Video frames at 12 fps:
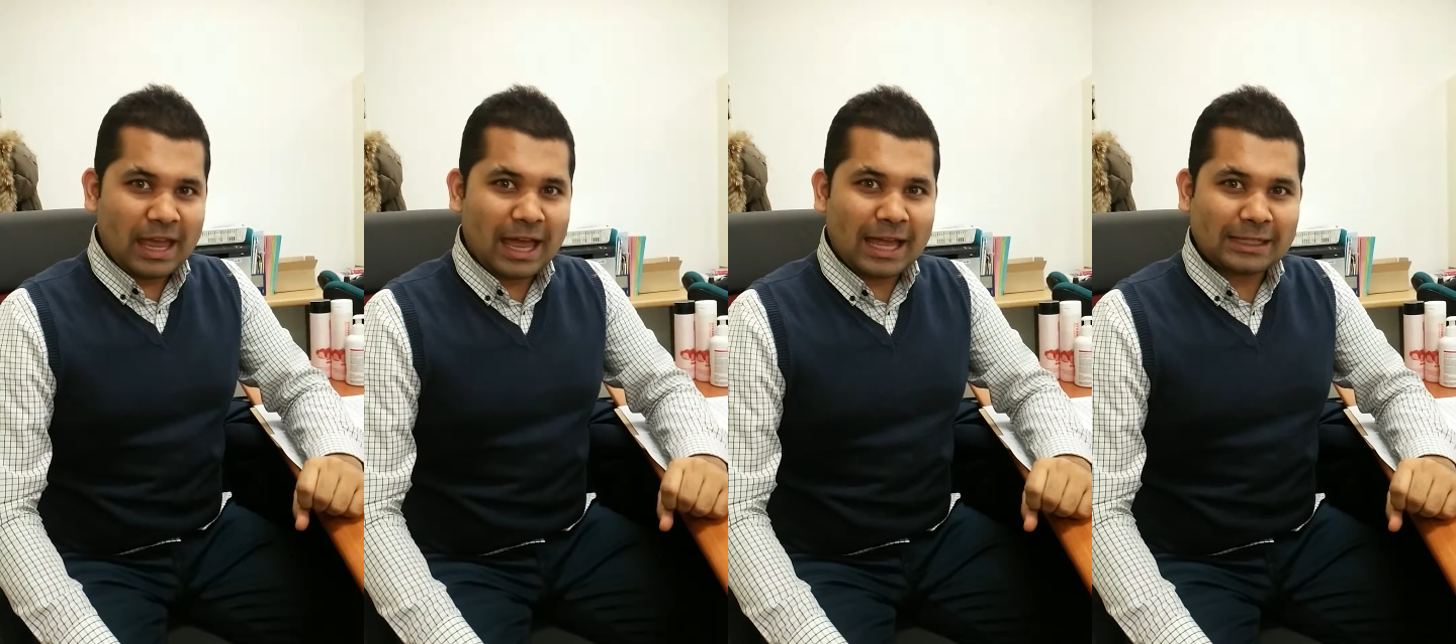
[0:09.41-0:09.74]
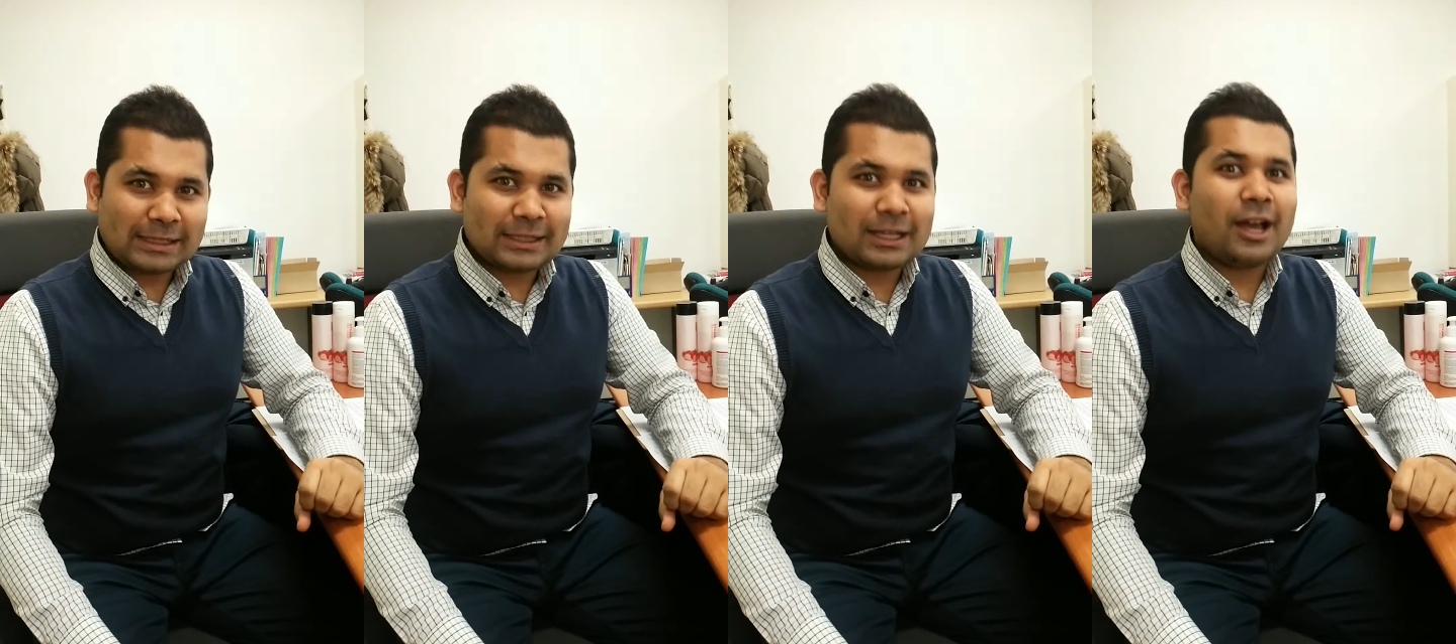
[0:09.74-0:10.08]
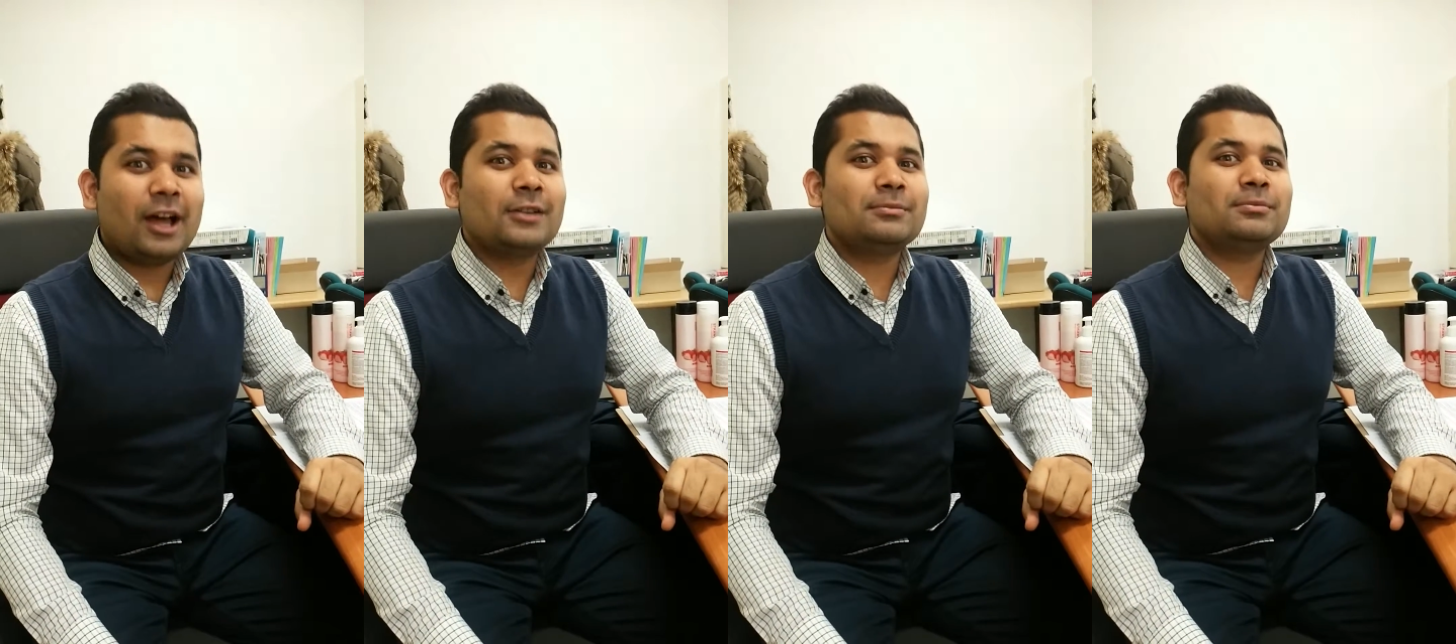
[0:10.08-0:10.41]
and
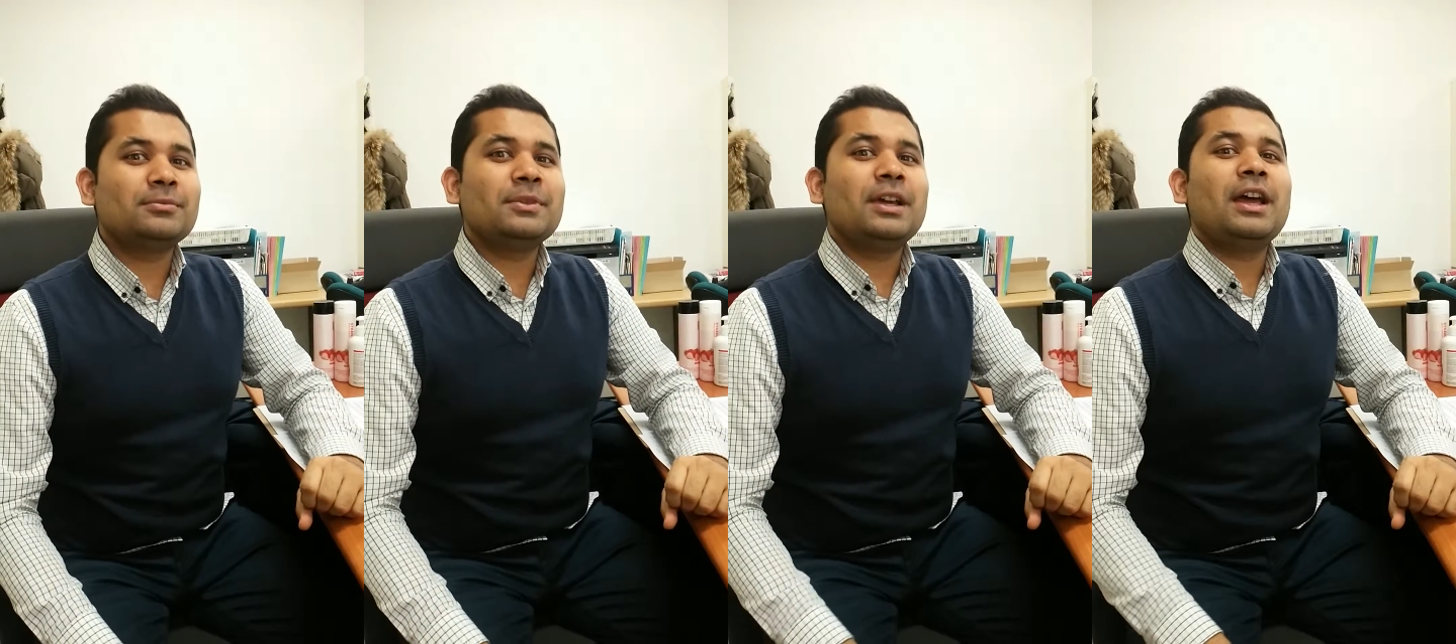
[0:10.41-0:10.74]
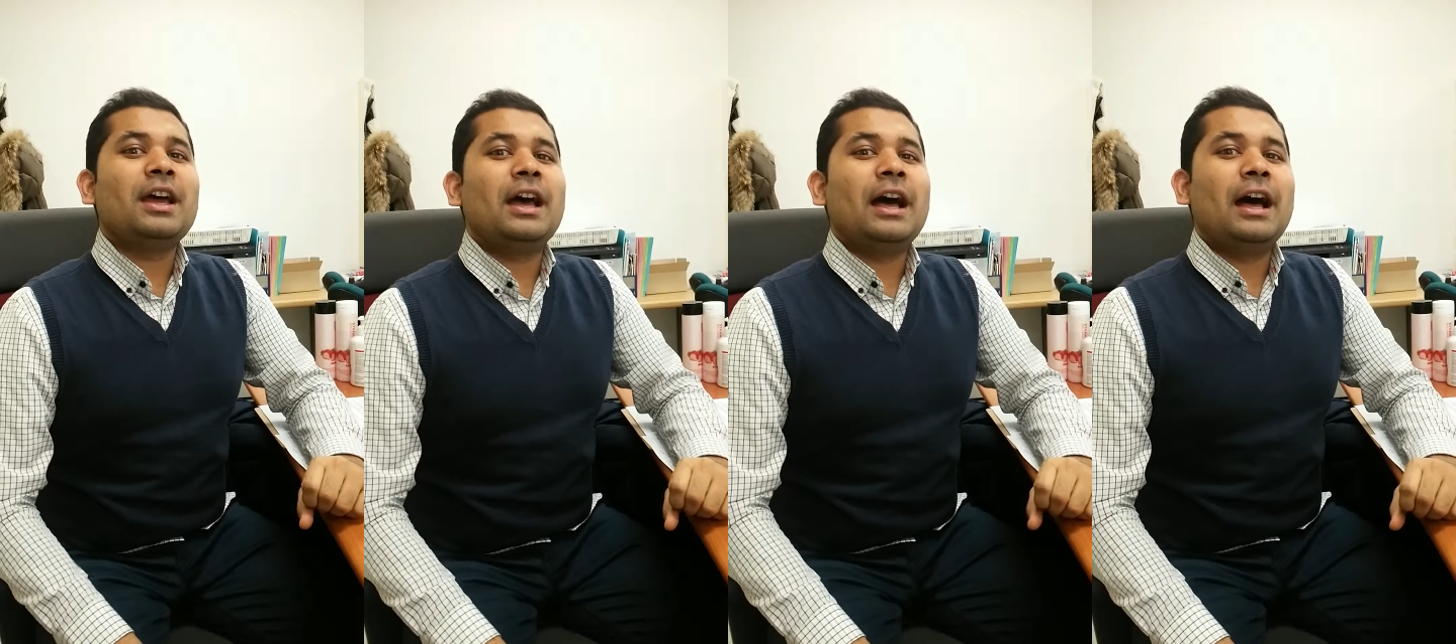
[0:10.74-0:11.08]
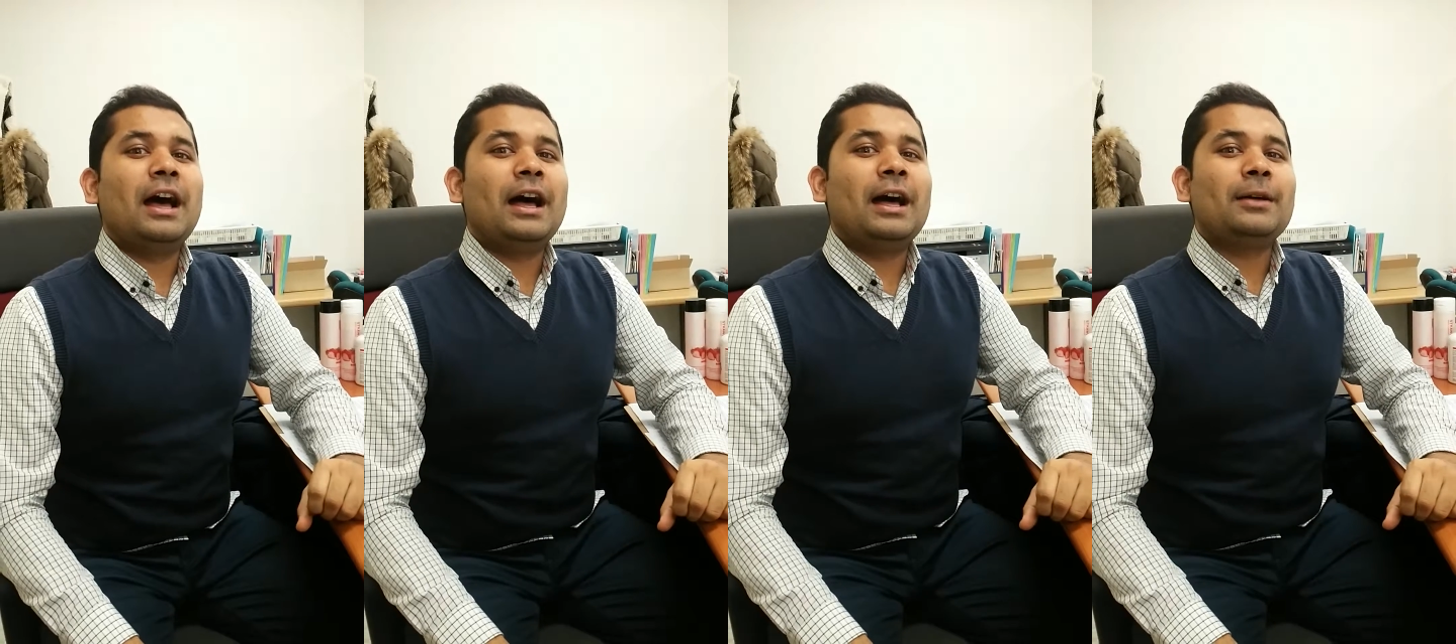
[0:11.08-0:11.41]
I'm
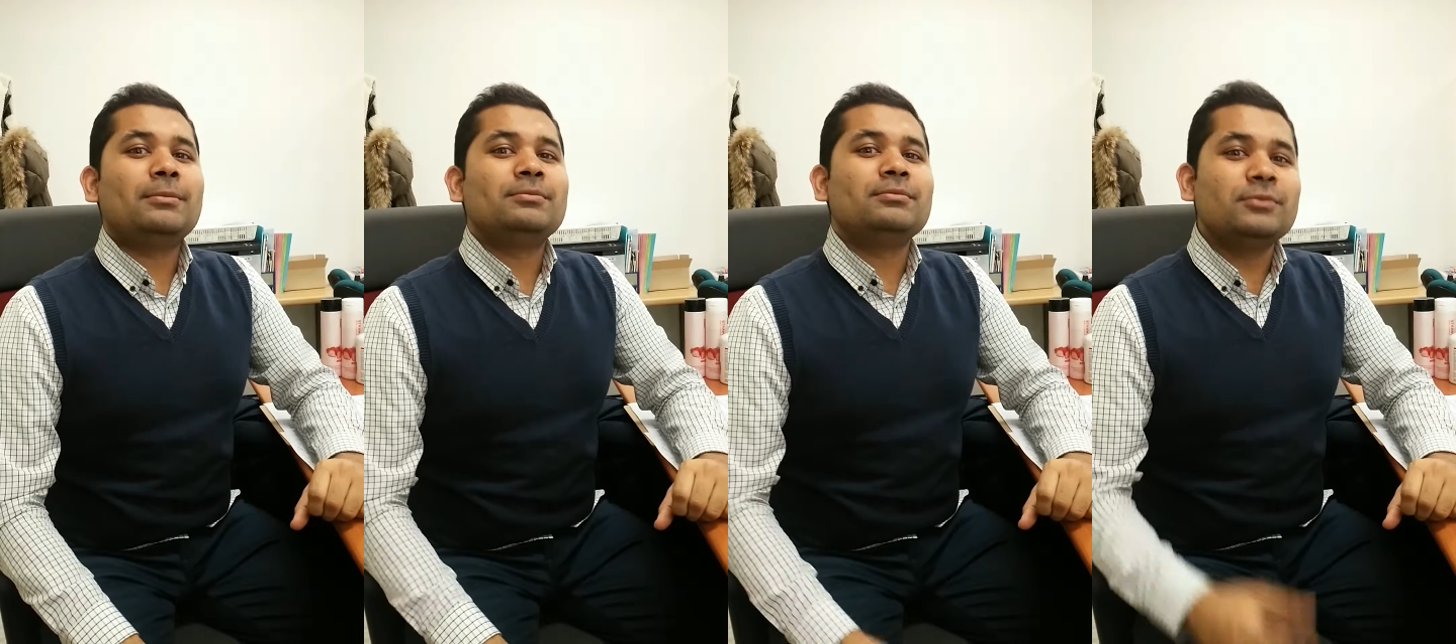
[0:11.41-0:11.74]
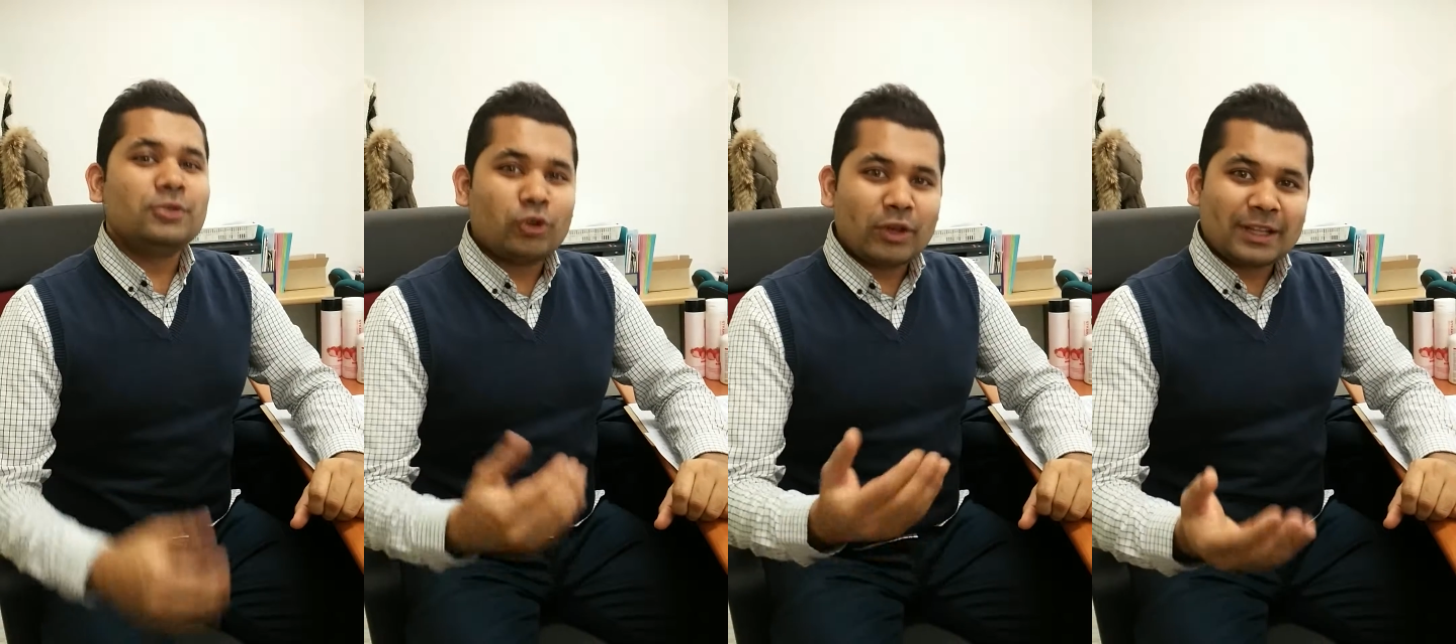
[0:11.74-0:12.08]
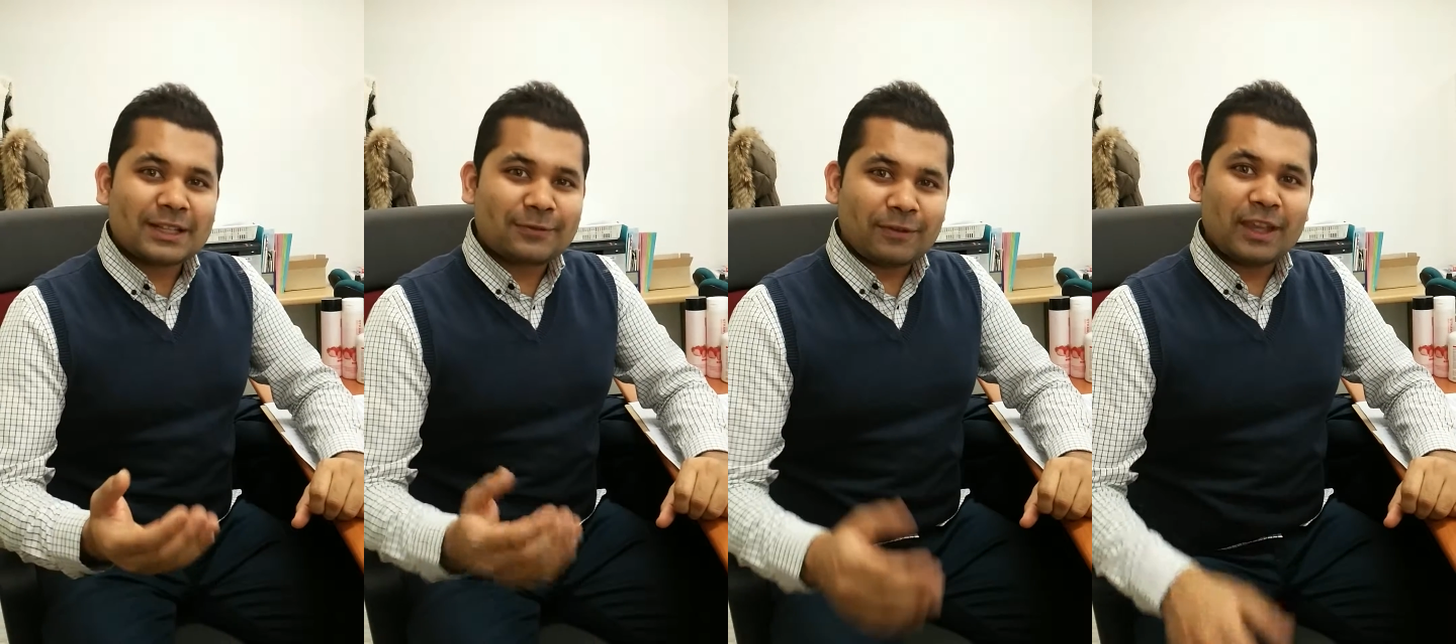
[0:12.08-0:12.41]
uh, doing
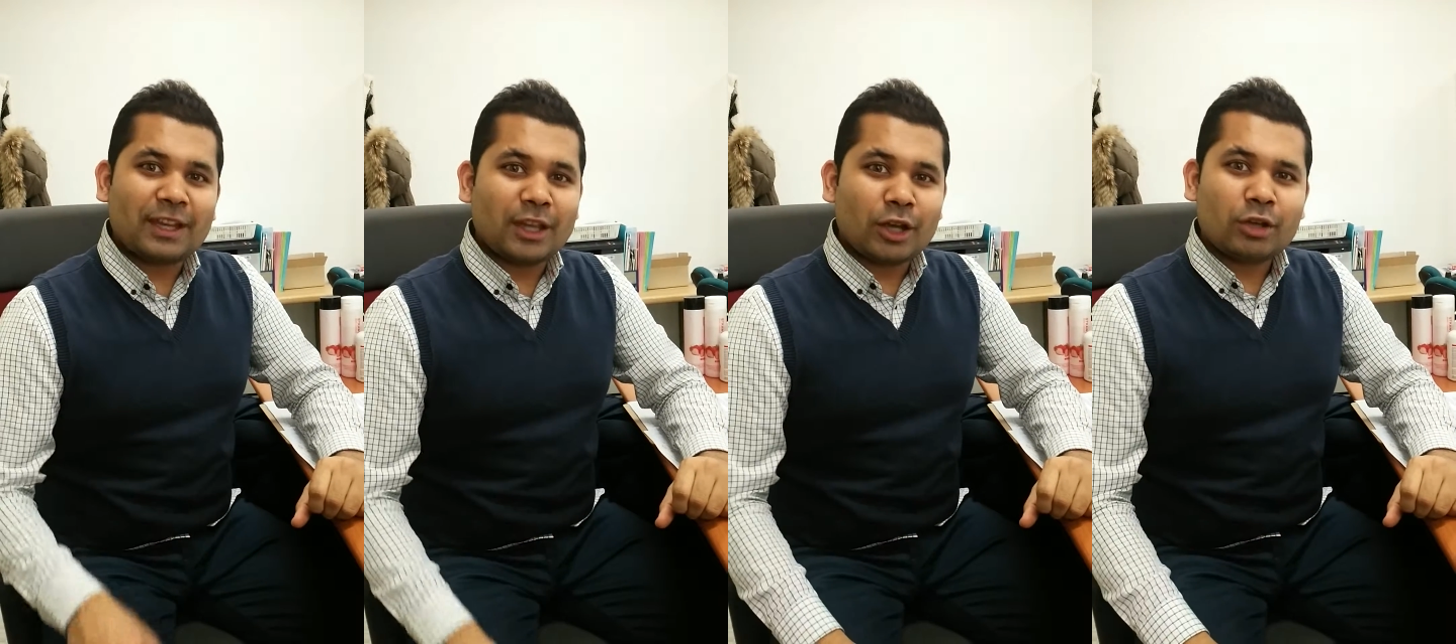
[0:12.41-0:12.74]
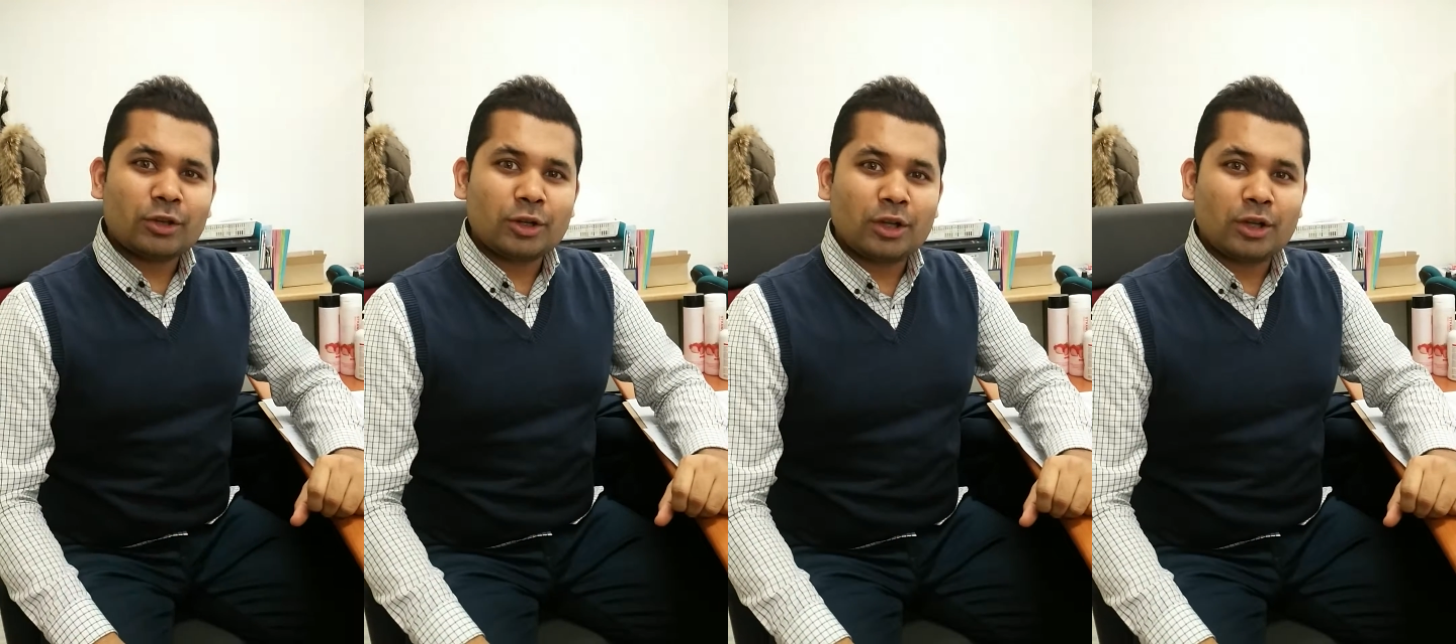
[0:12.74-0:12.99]
this video